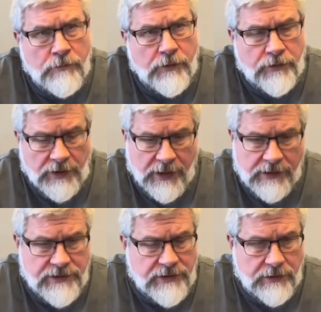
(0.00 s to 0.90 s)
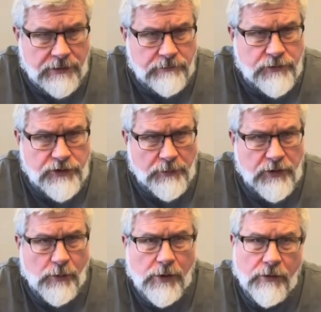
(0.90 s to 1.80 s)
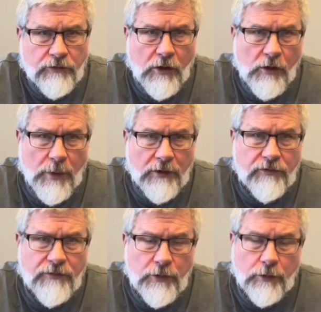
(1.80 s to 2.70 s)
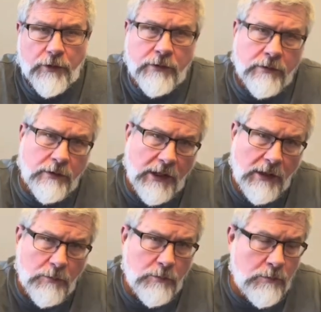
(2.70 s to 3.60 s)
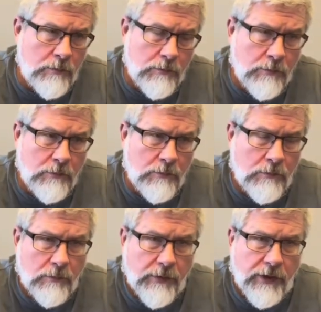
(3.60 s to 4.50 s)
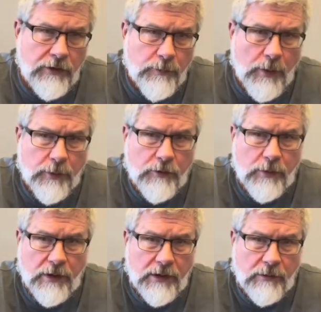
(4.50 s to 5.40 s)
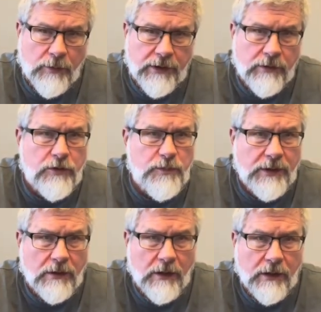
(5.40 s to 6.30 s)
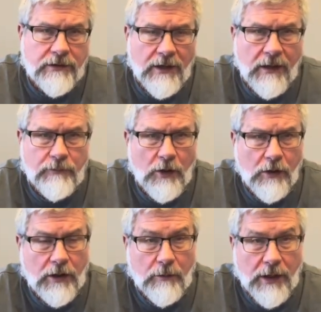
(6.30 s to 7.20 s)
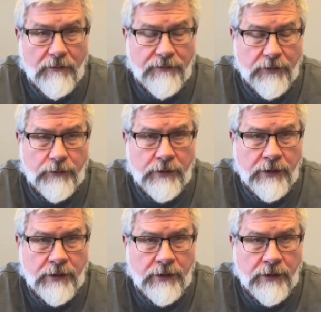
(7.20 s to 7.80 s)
The next subject we're going to talk about is food. Now, in the prepper community, we do spend a lot of time talking about food.